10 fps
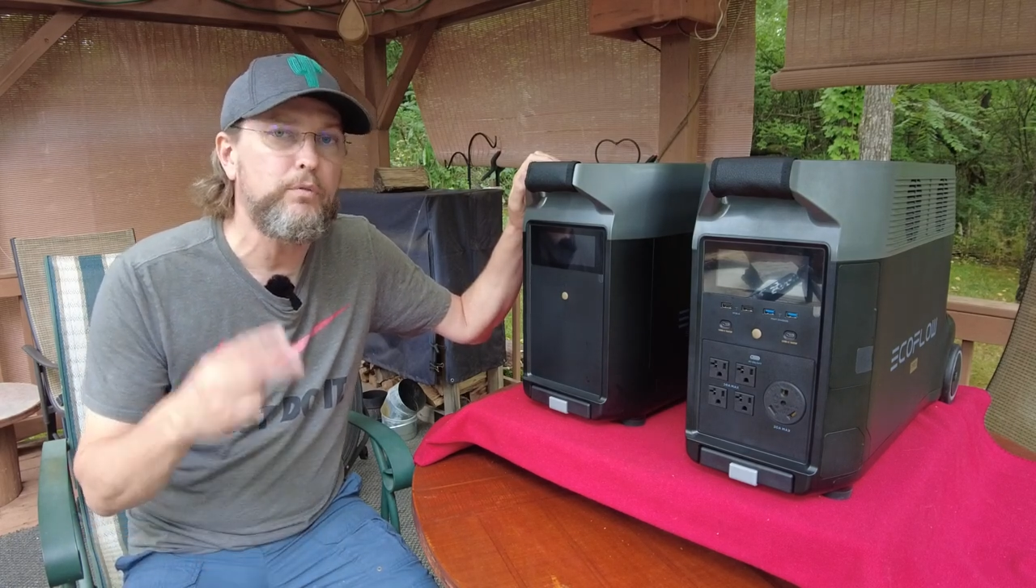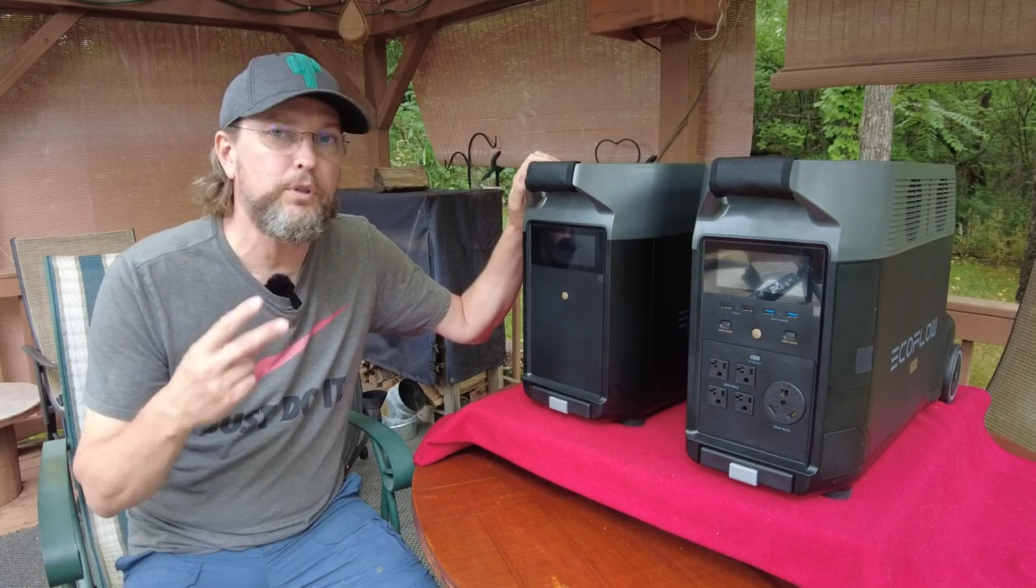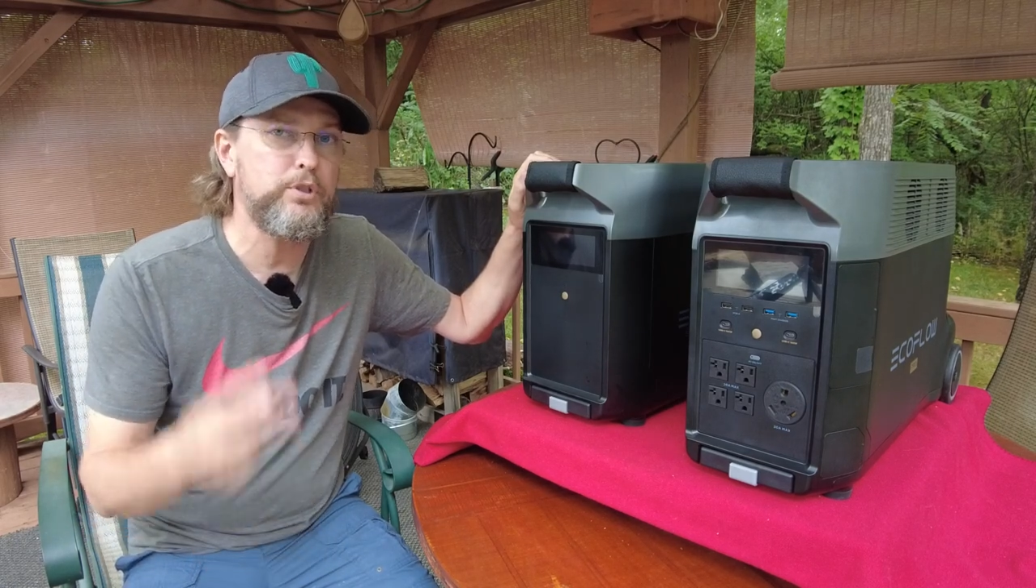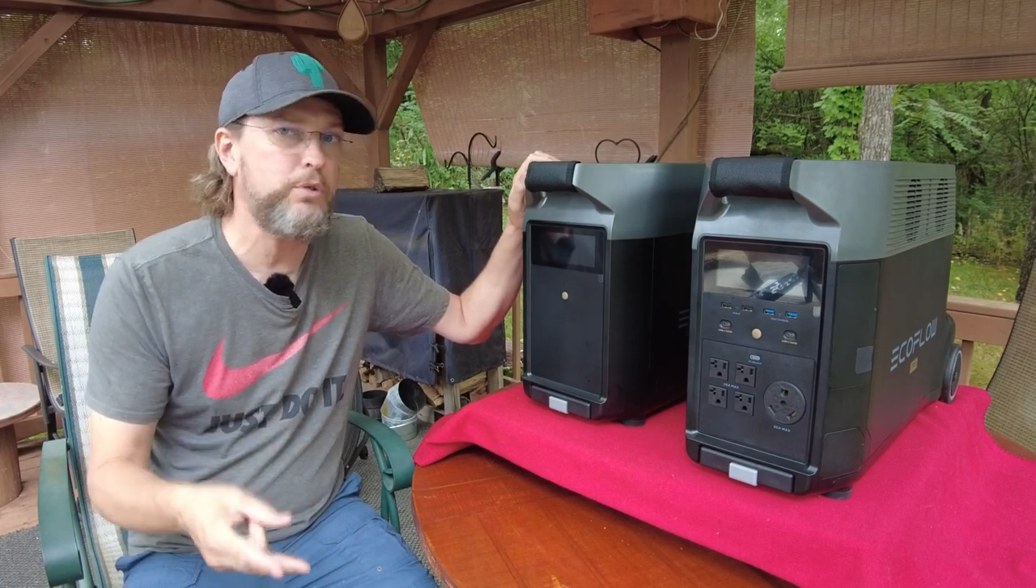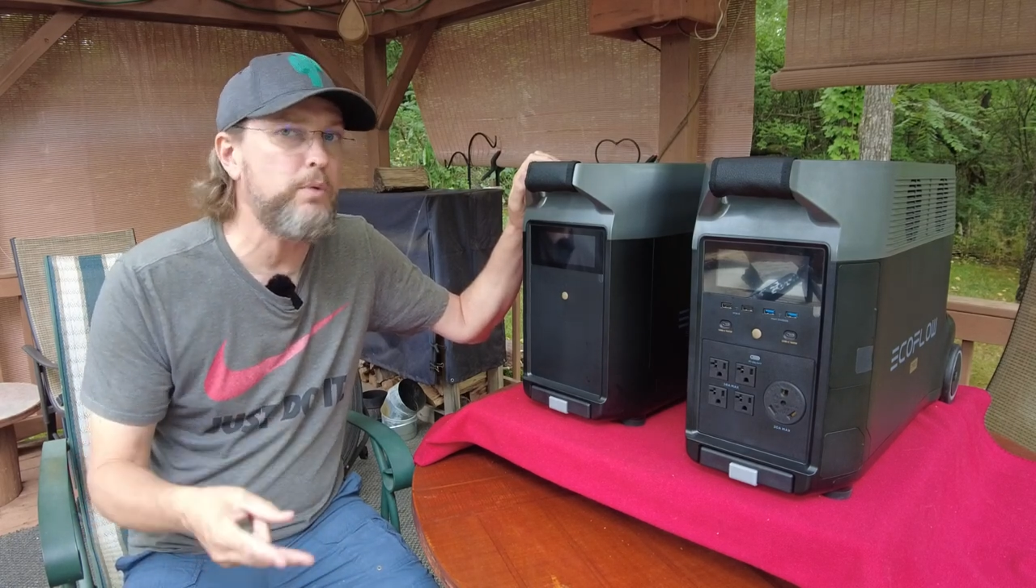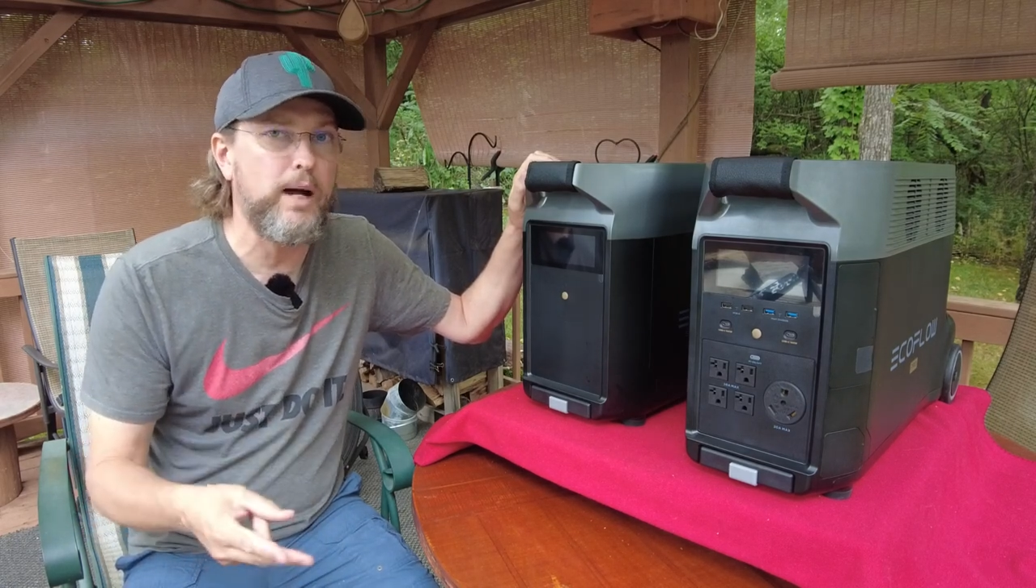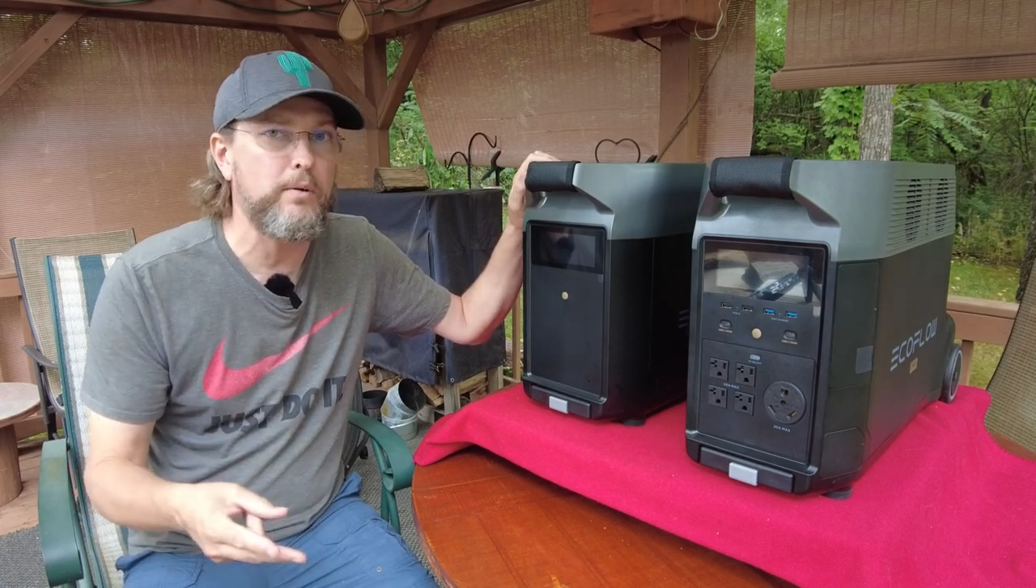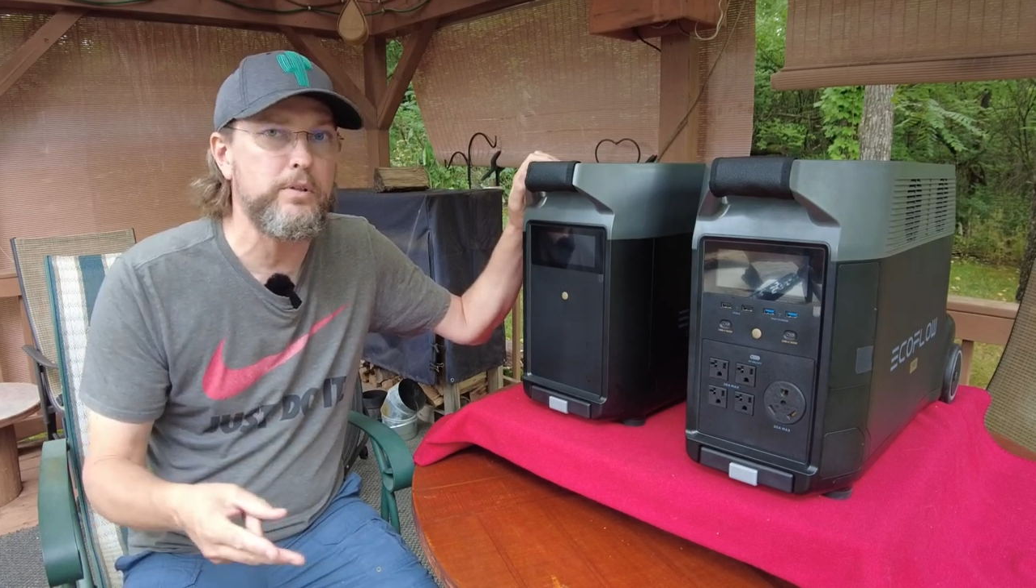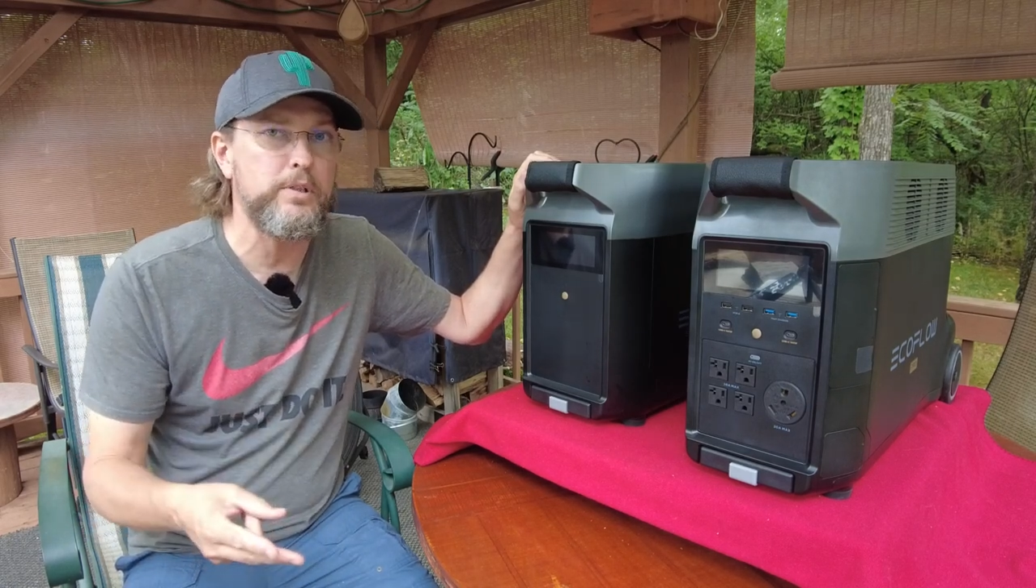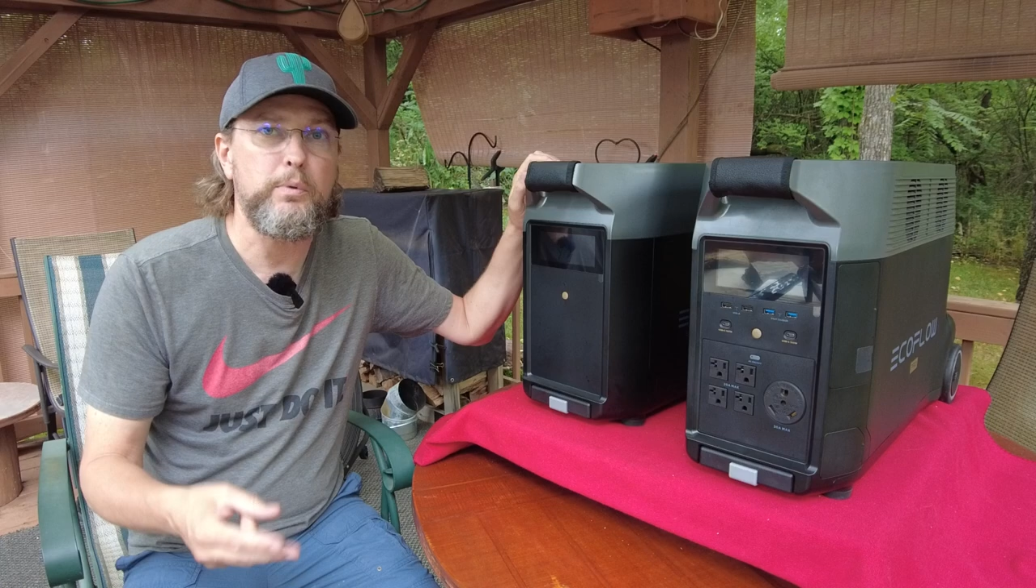for 2 hours,